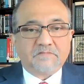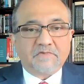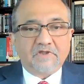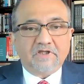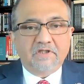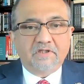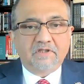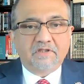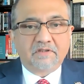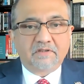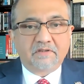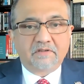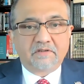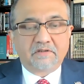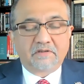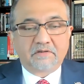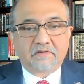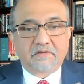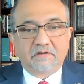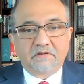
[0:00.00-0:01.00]
uh,
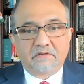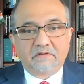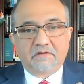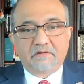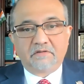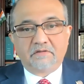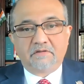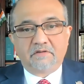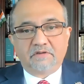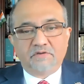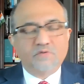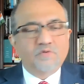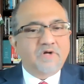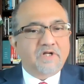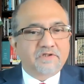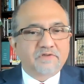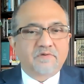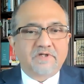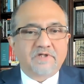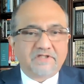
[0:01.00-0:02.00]
do
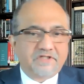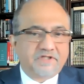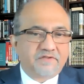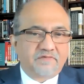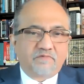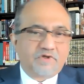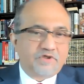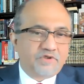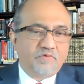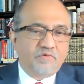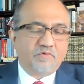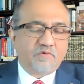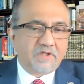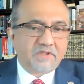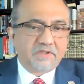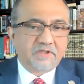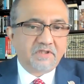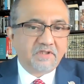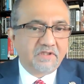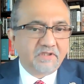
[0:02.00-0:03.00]
unto others what you
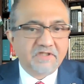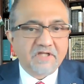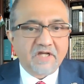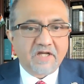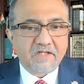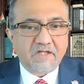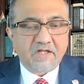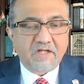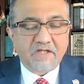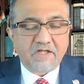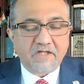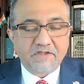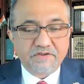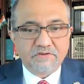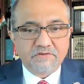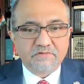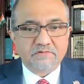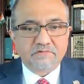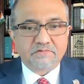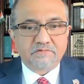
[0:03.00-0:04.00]
want done unto
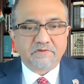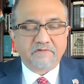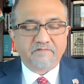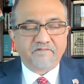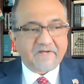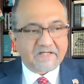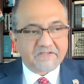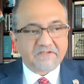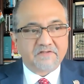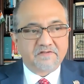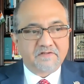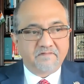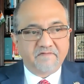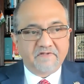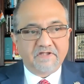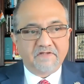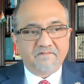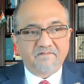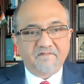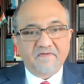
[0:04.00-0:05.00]
you. In fact, there's a
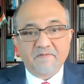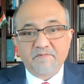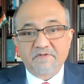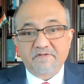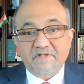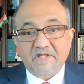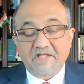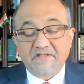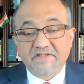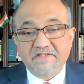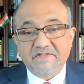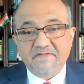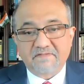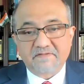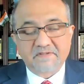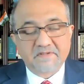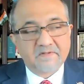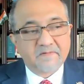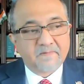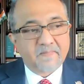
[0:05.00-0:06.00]
very famous hadith
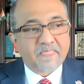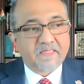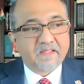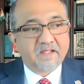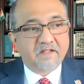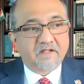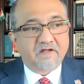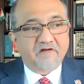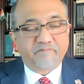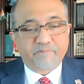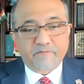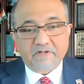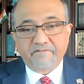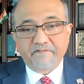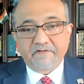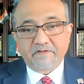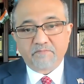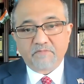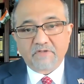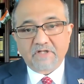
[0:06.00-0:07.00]
of
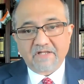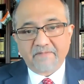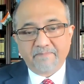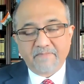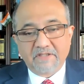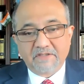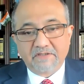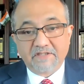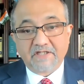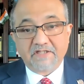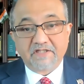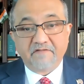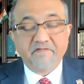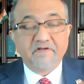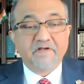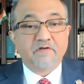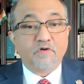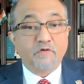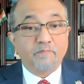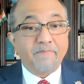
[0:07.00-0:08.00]
Prophet Muhammad that
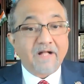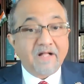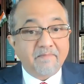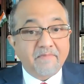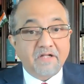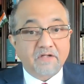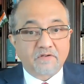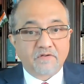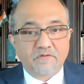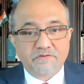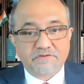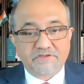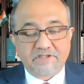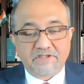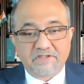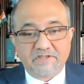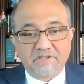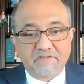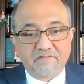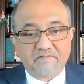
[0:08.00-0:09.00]
even Obama
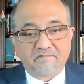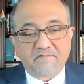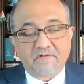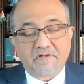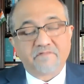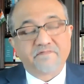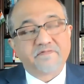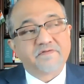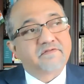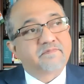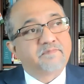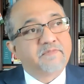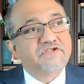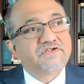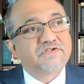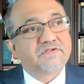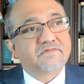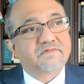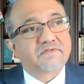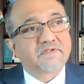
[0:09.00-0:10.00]
quoted in one of his
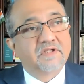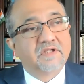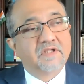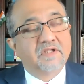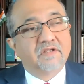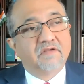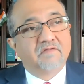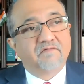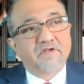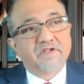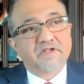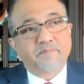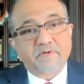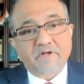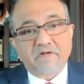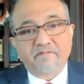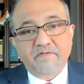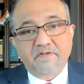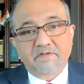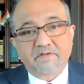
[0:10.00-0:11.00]
speeches, where the
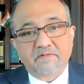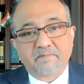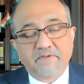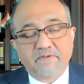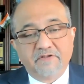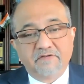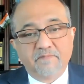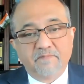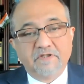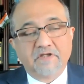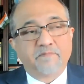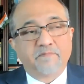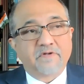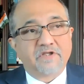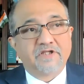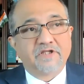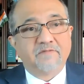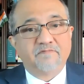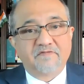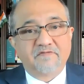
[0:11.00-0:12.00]
Prophet, peace be
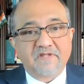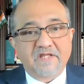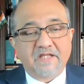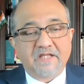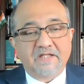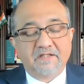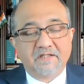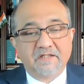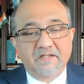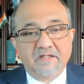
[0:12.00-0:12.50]
upon him, said,